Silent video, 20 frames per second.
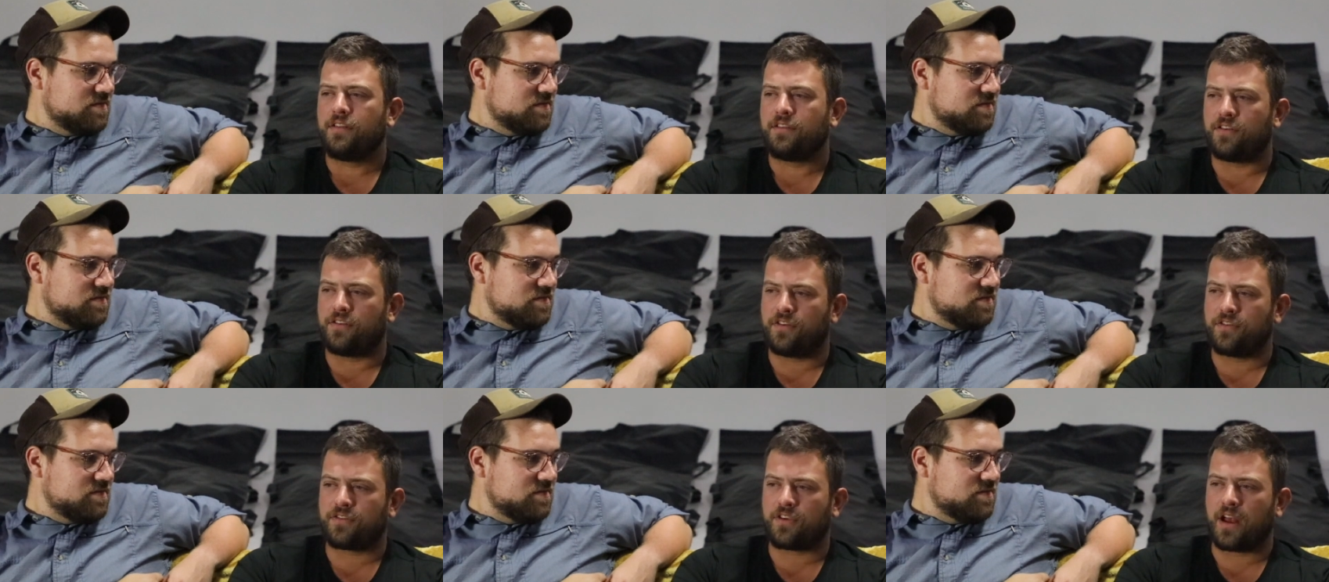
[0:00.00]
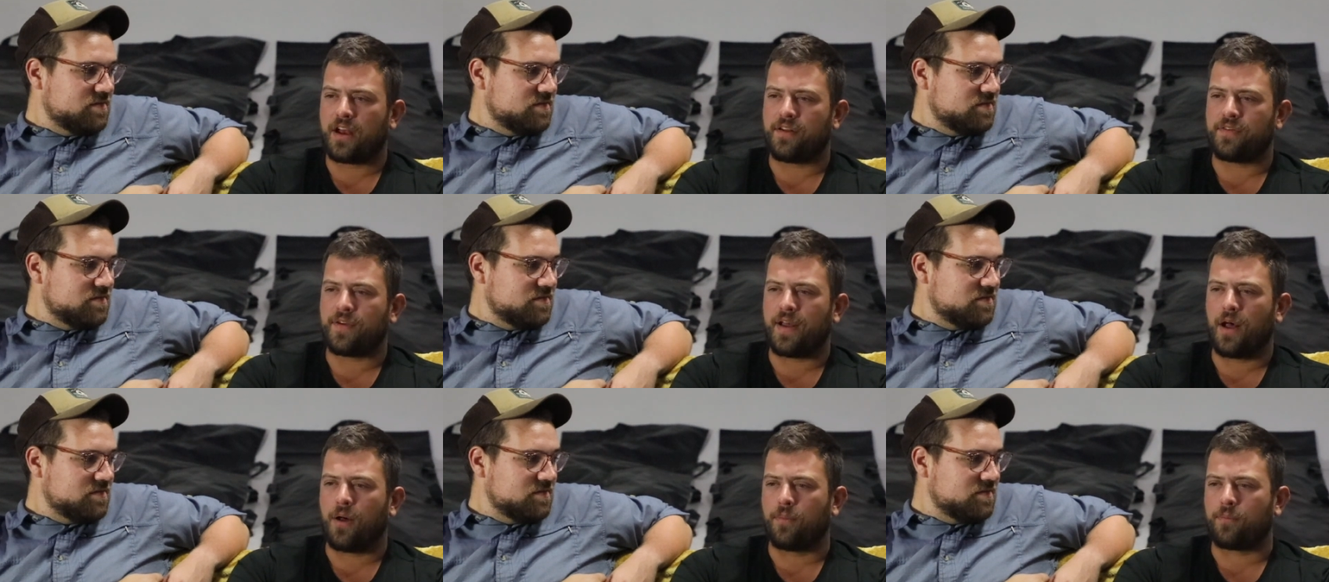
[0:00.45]
Speaker 1: to just kind
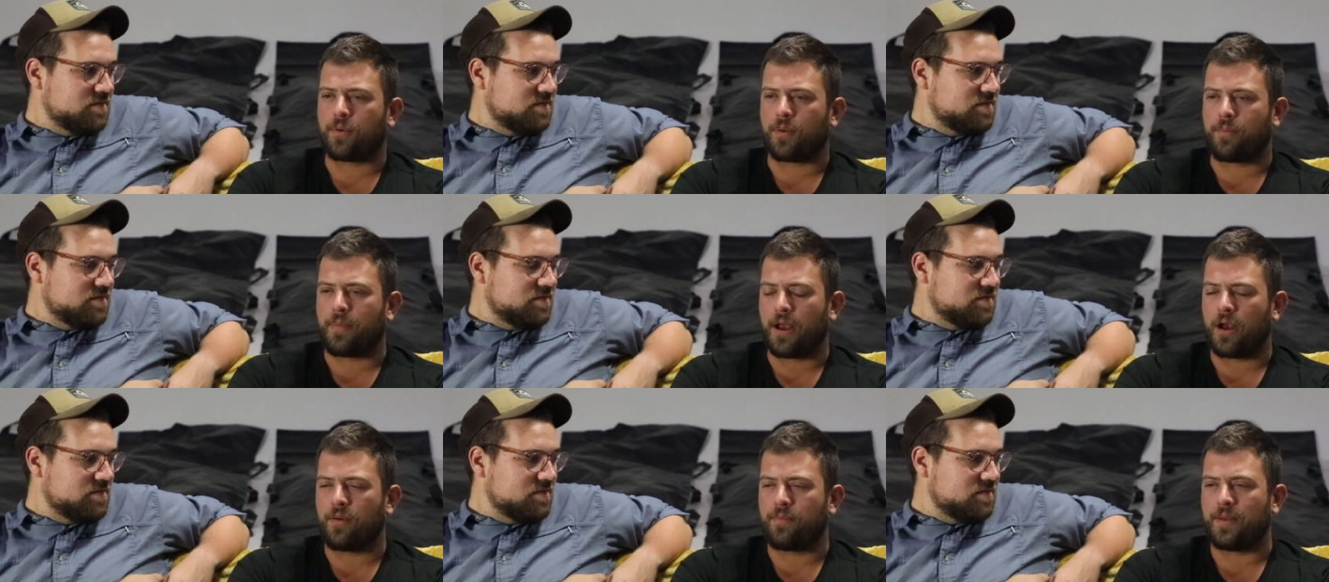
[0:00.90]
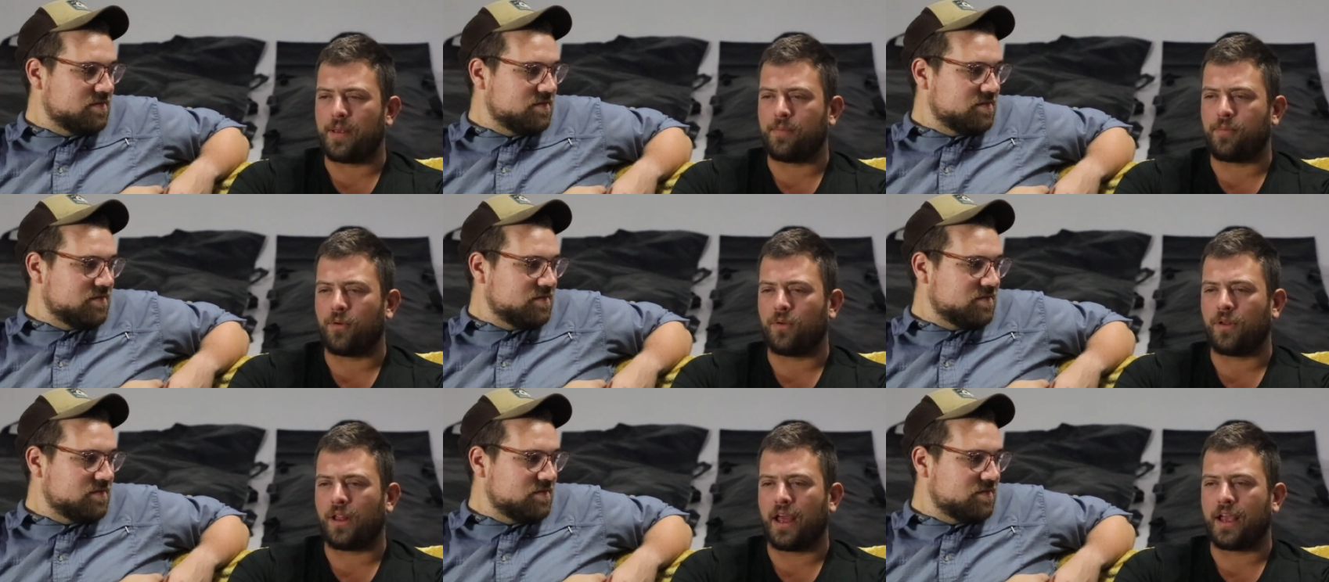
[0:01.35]
of help prepare
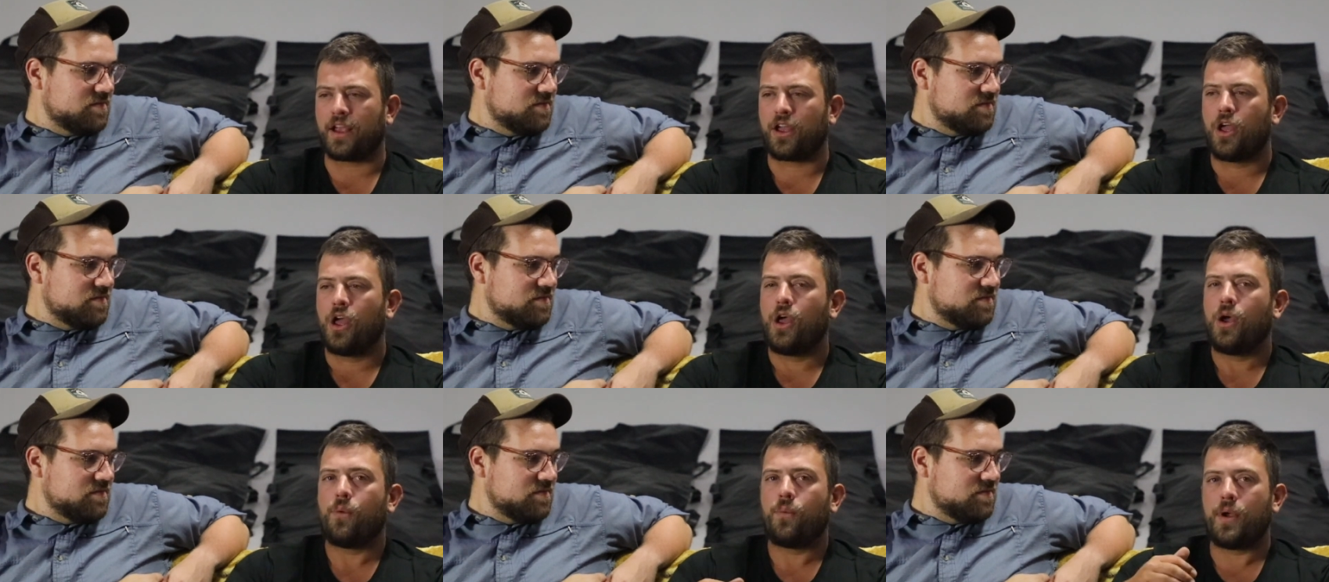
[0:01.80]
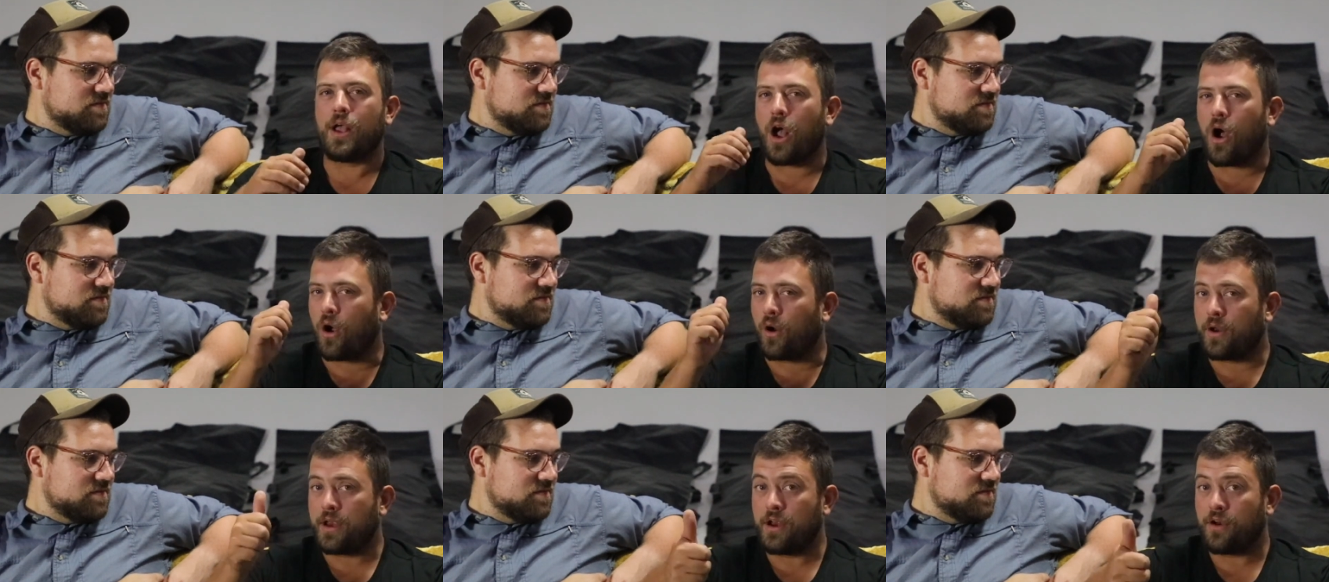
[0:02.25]
people, like, we
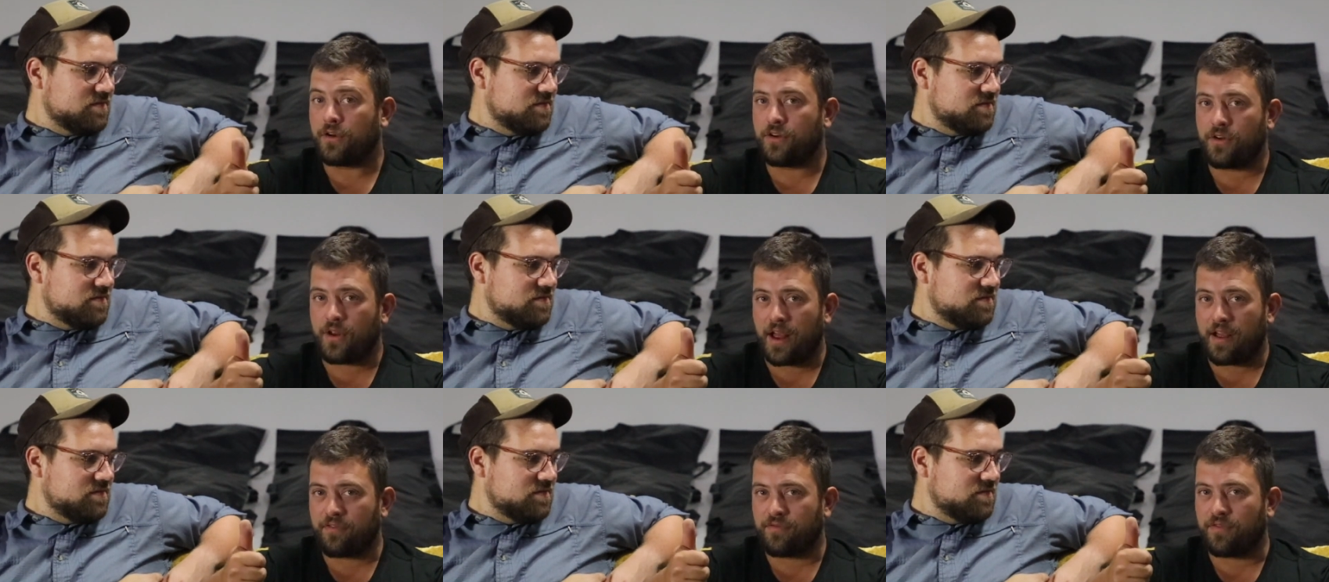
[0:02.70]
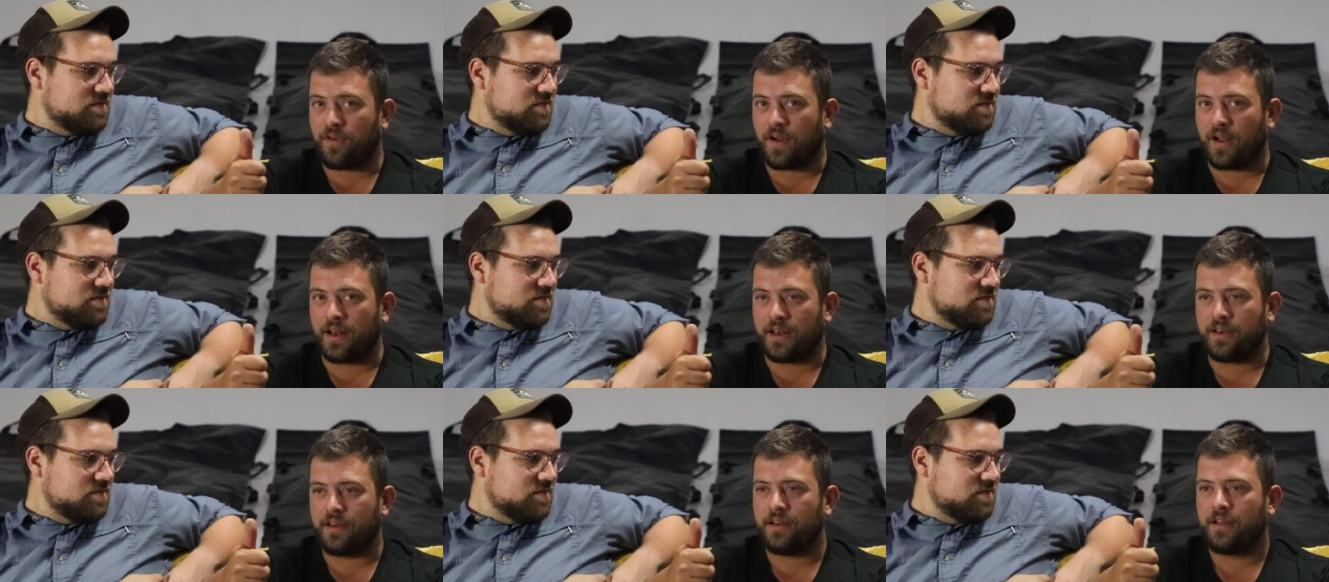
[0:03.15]
are here to have
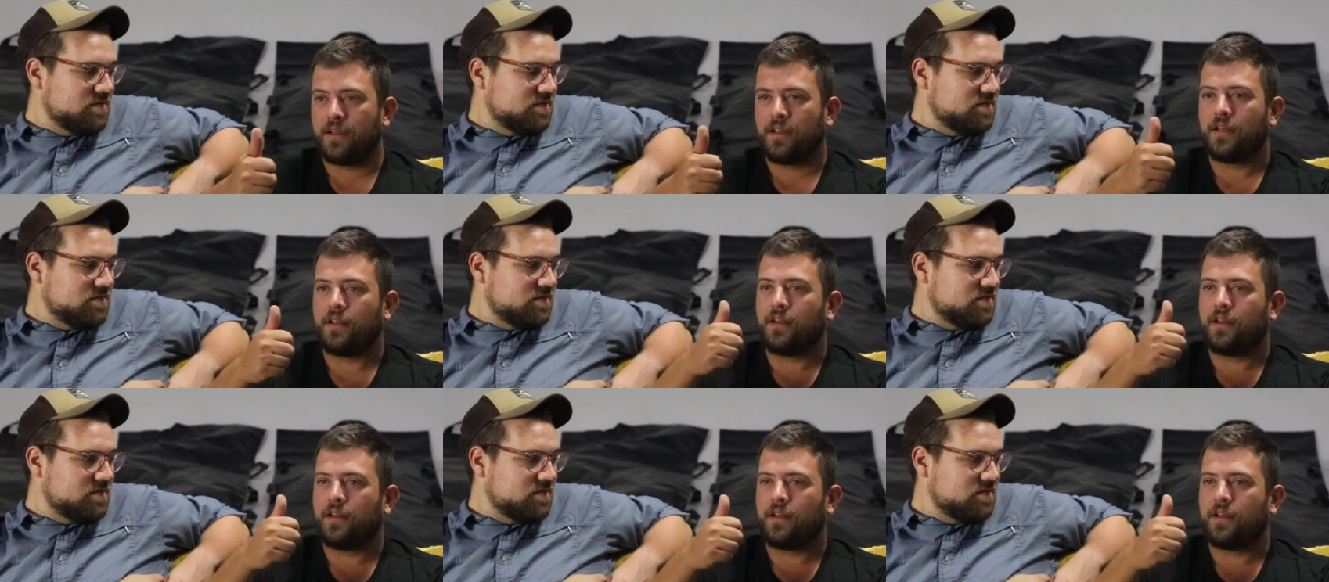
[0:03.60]
fun.